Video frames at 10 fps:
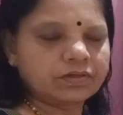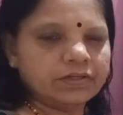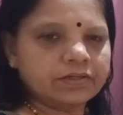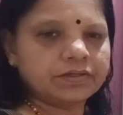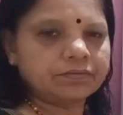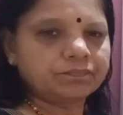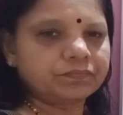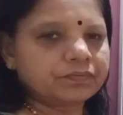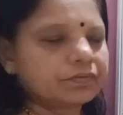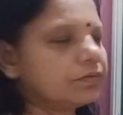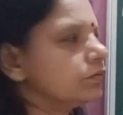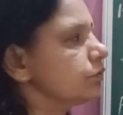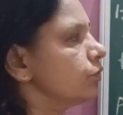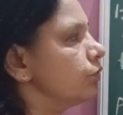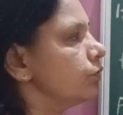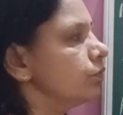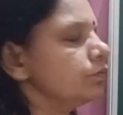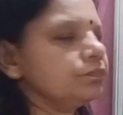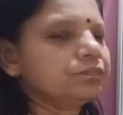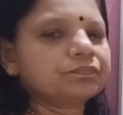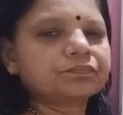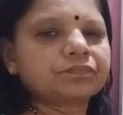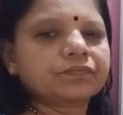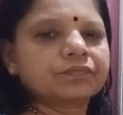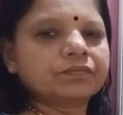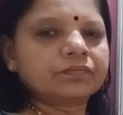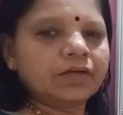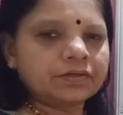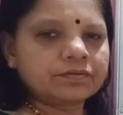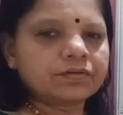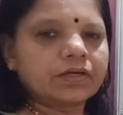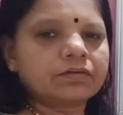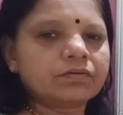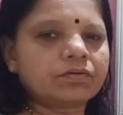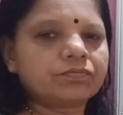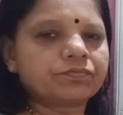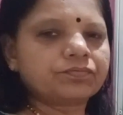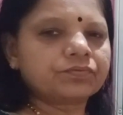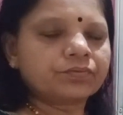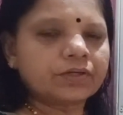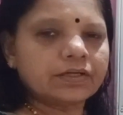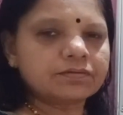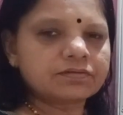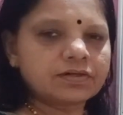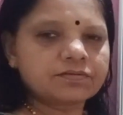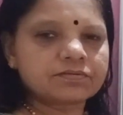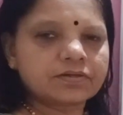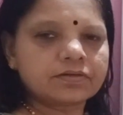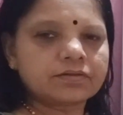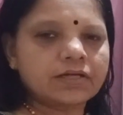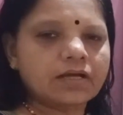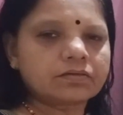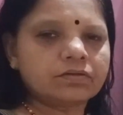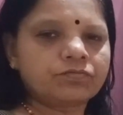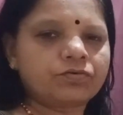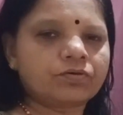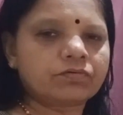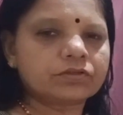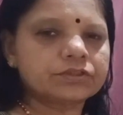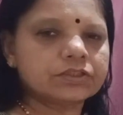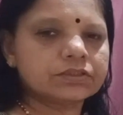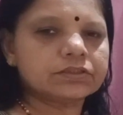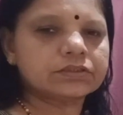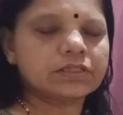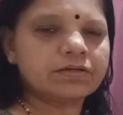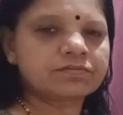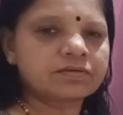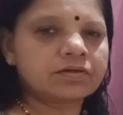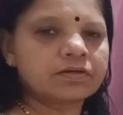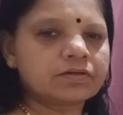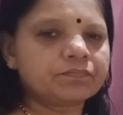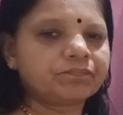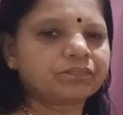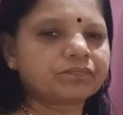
Clear? So that is the end of today's lesson. Thank you for watching this lesson.